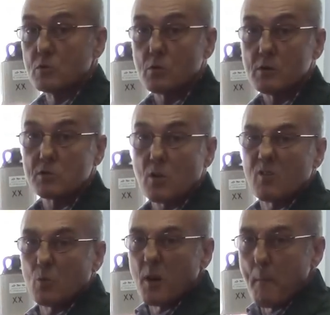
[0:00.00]
doing, is we're
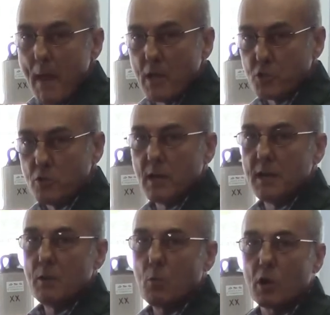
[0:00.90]
going to measure,
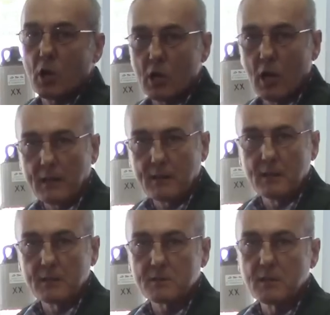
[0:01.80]
and then we're going to cut
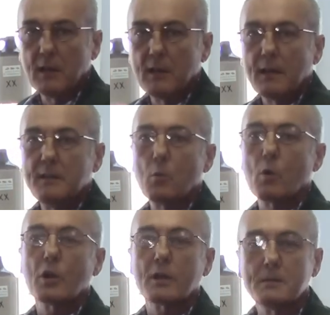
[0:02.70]
this, and then
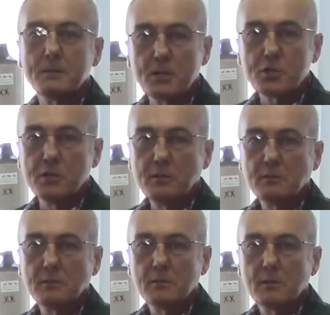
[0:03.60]
we're going to
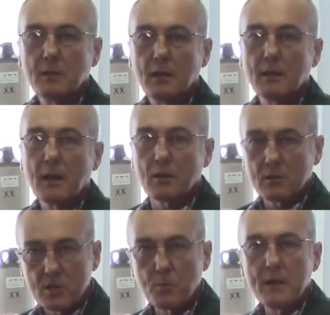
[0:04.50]
condition, and
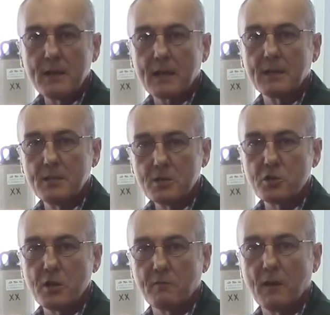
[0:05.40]
I'll explain that
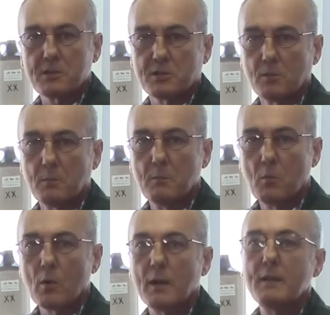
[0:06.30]
conditioning phase a little bit
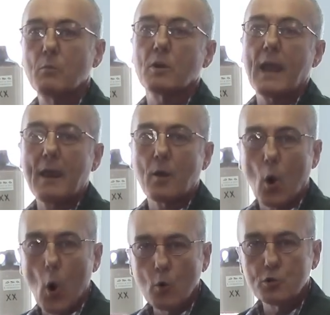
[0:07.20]
more, and then we're going to add
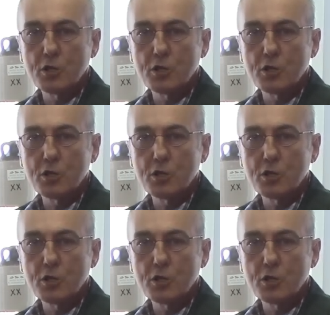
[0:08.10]
our oak